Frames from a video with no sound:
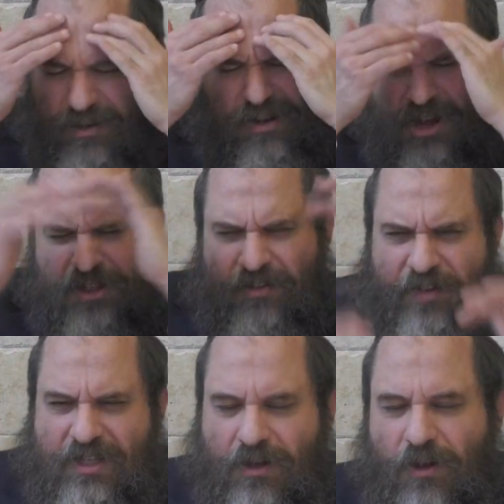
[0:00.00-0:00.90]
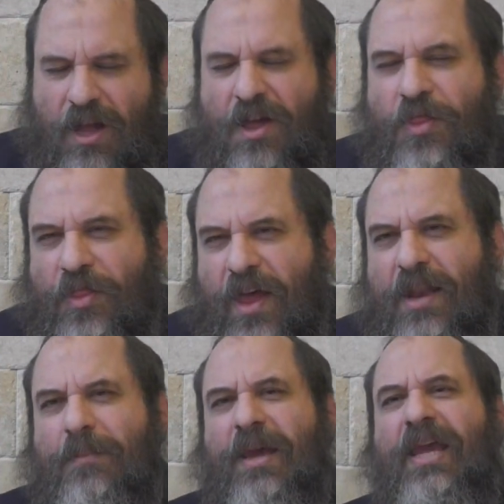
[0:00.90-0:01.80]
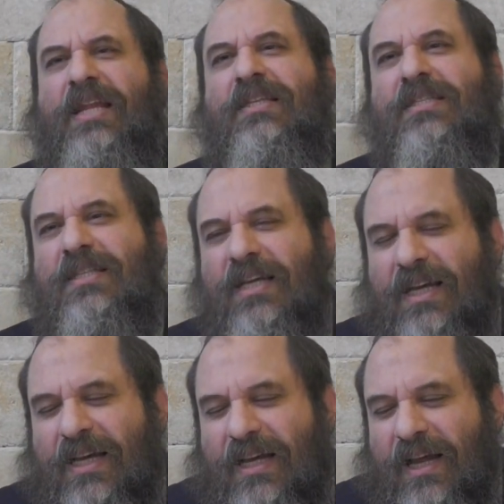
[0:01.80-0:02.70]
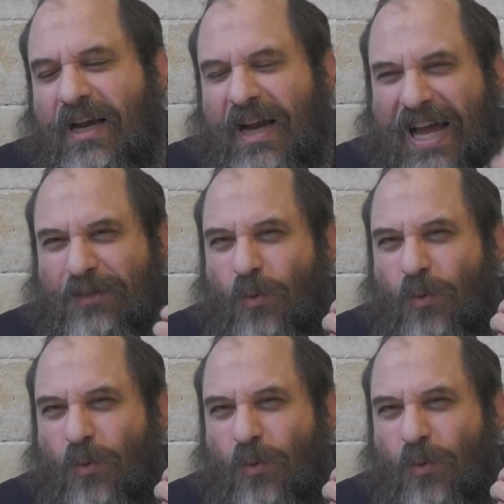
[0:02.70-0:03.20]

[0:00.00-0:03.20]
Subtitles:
nothing physical. Thin means not